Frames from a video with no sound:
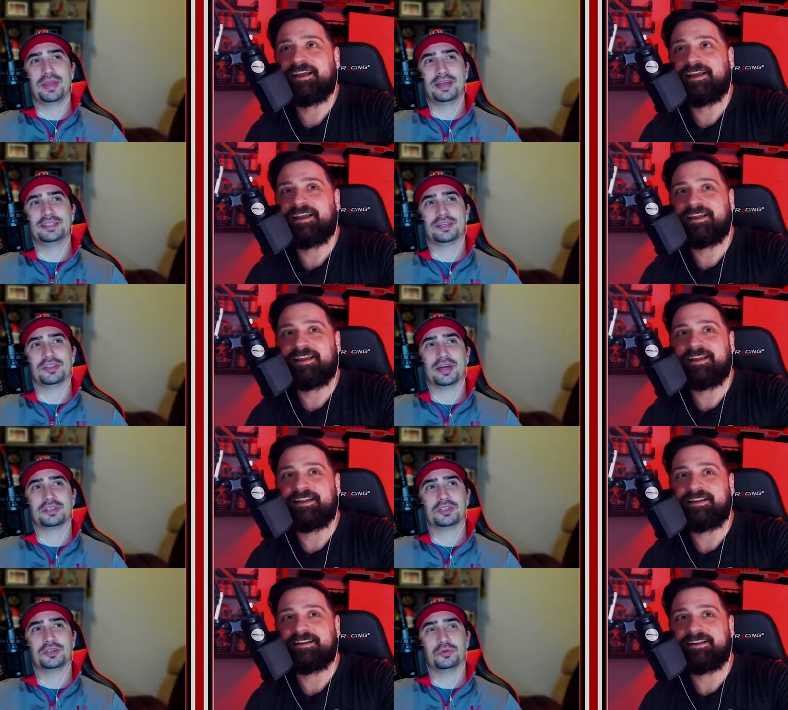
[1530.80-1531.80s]
Speaker 1: B A did
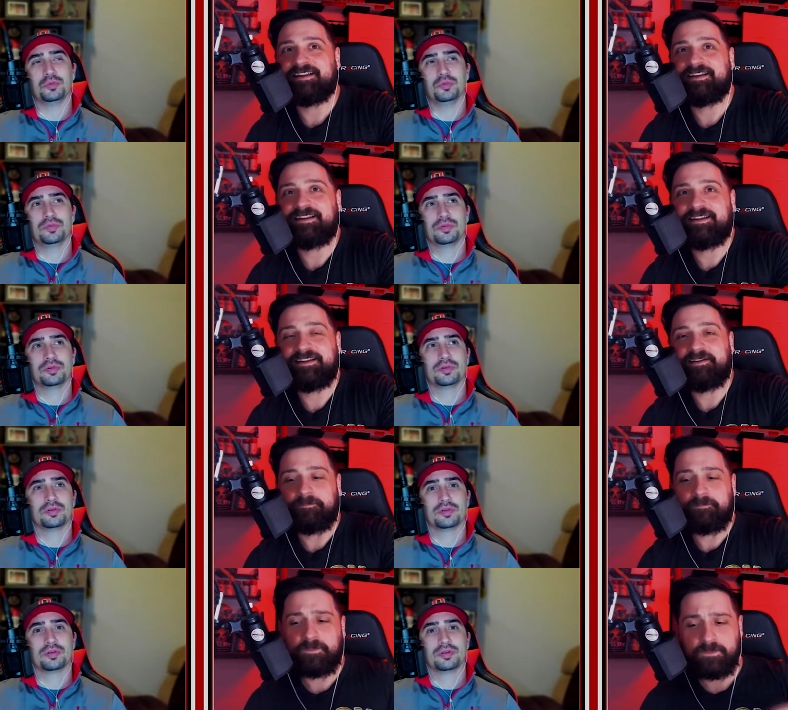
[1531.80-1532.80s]
that too.
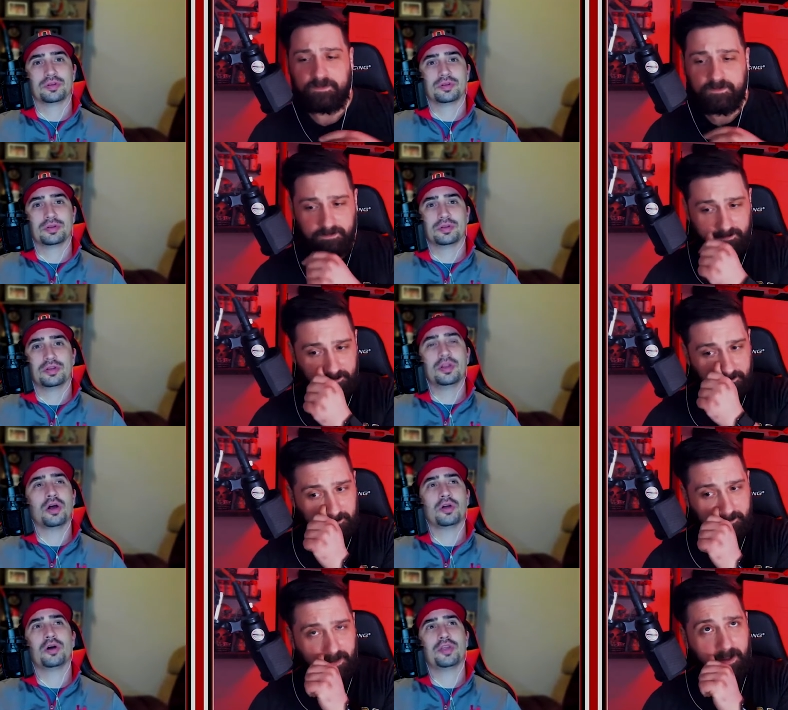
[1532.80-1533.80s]

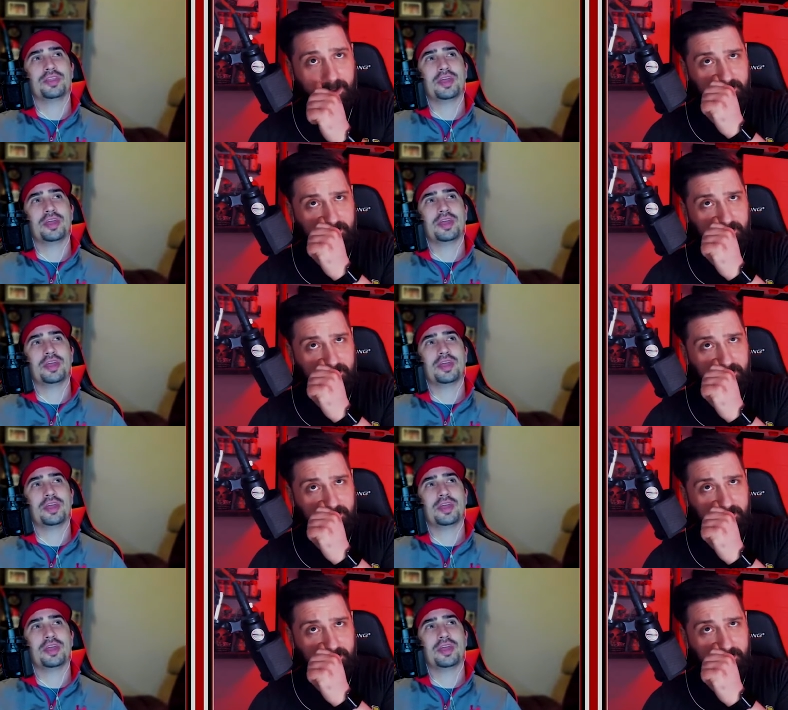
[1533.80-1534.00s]
No, no, they,